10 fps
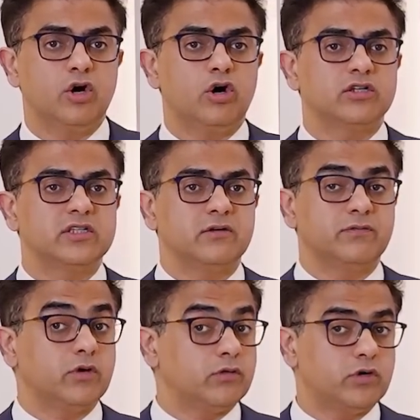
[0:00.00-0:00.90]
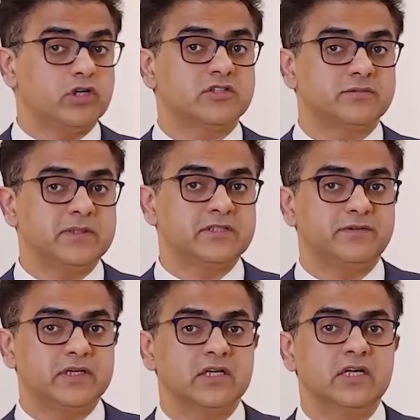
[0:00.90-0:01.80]
or for
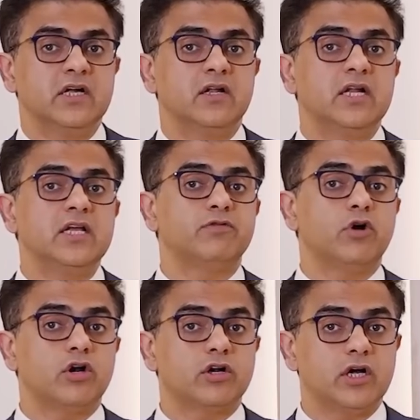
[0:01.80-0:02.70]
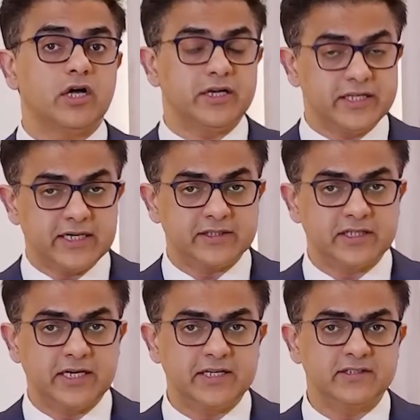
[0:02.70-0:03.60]
specifically for knee
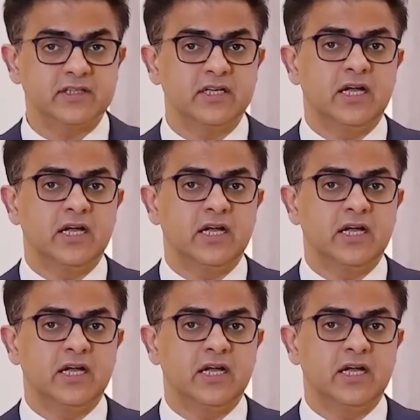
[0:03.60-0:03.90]
arthritis.